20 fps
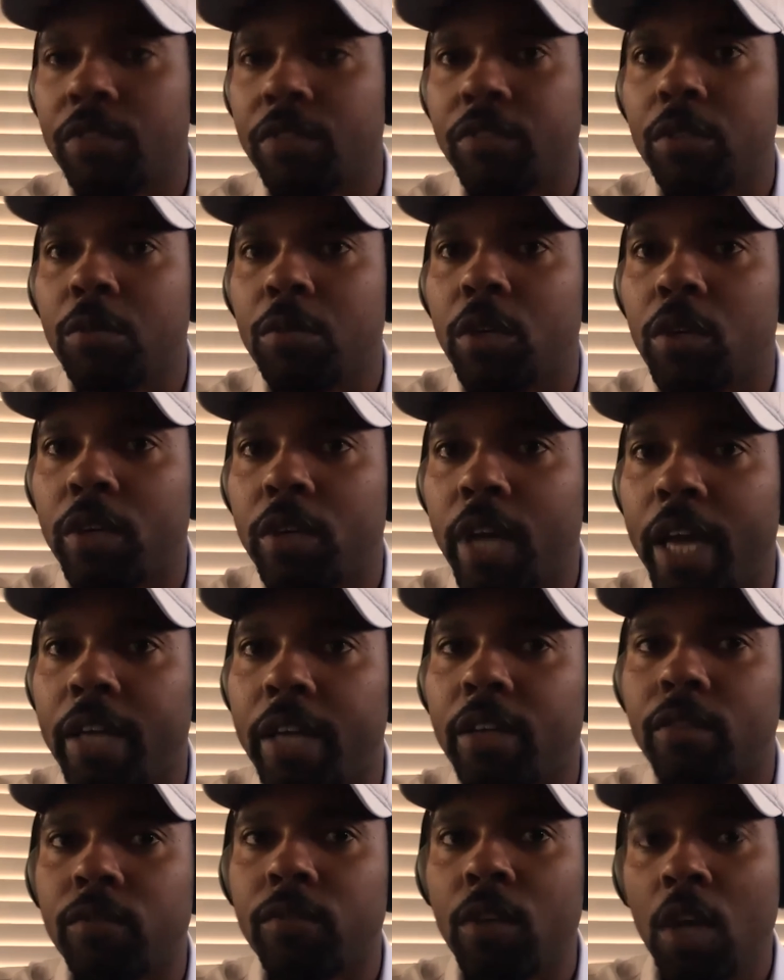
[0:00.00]
if you will,
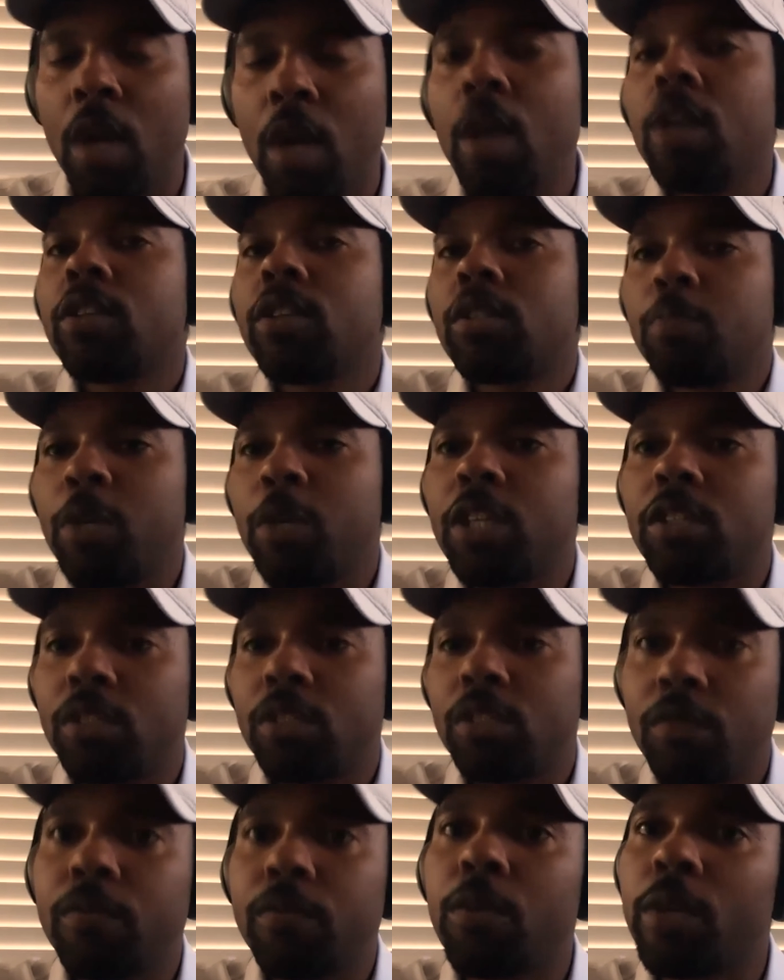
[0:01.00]
kind of
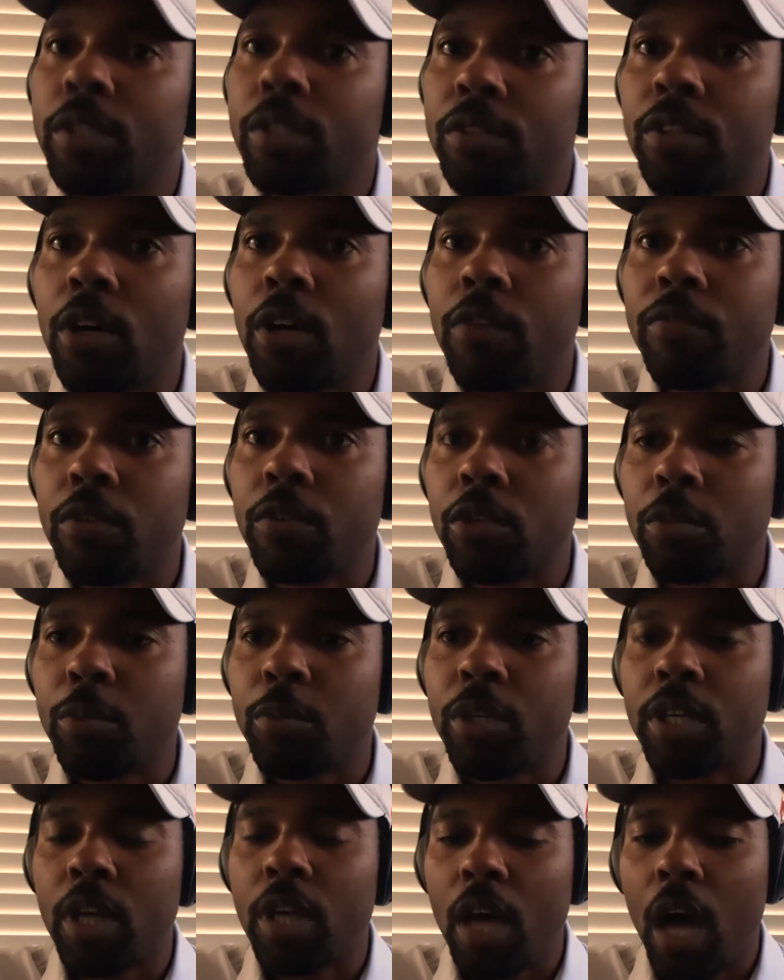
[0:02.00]
speaks for itself a little bit.